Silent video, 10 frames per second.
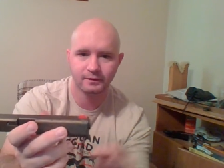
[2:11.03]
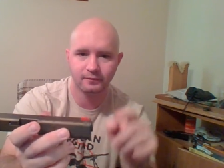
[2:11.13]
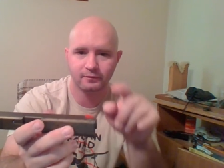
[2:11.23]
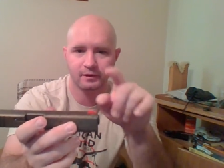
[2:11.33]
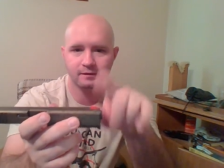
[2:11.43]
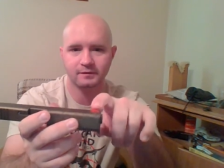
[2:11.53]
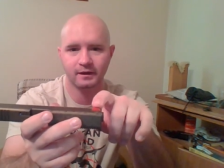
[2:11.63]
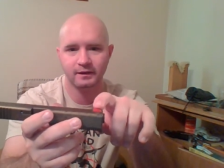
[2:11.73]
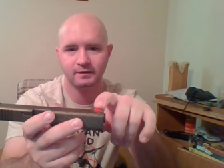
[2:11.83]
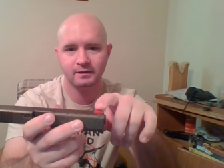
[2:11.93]
The front
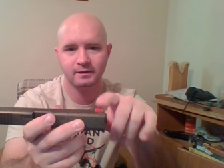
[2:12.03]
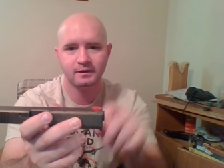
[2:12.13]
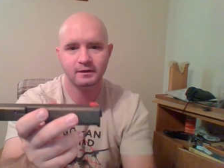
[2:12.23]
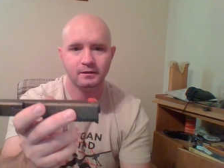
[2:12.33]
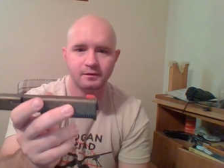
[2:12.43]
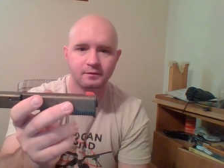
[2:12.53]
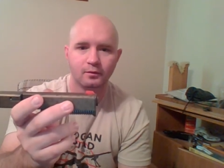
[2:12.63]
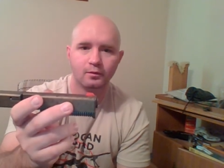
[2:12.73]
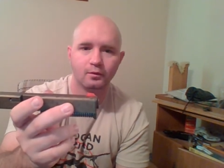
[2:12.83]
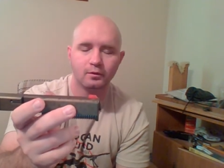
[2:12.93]
sight is
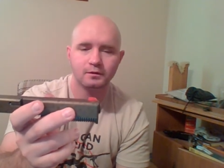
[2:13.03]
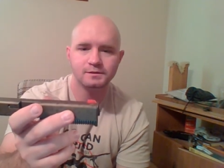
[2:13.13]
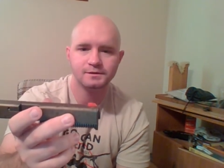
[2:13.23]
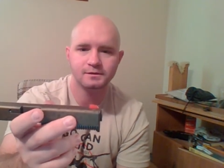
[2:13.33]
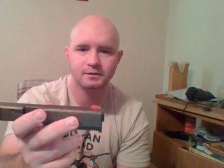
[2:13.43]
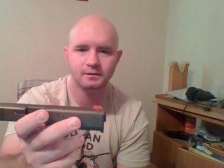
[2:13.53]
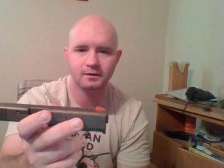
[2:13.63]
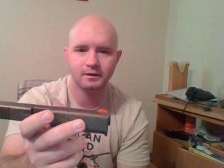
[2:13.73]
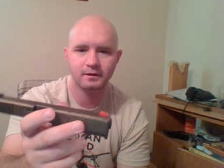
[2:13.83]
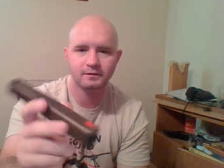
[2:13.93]
orange,
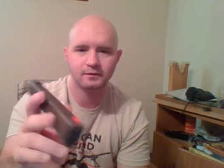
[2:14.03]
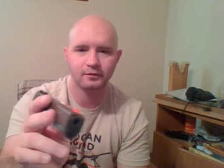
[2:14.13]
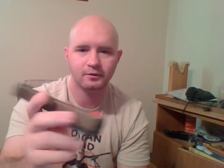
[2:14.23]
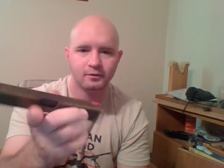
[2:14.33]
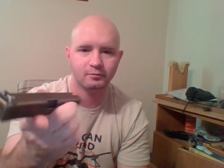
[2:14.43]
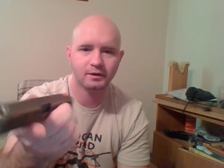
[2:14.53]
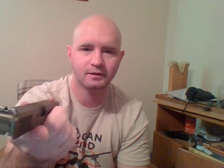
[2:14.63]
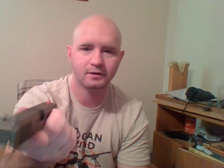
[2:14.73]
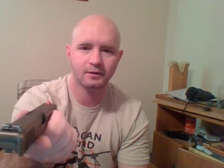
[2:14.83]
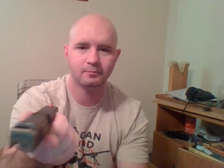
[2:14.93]
uh, so you can pick
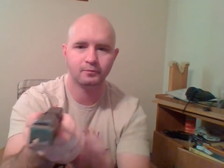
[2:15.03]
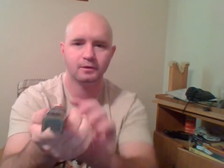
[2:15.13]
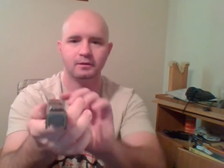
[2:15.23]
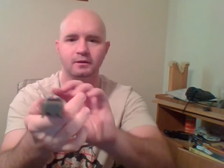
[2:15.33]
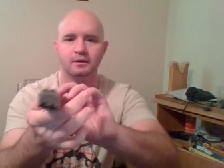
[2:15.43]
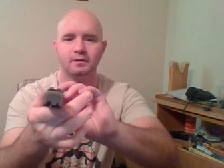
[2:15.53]
it up when your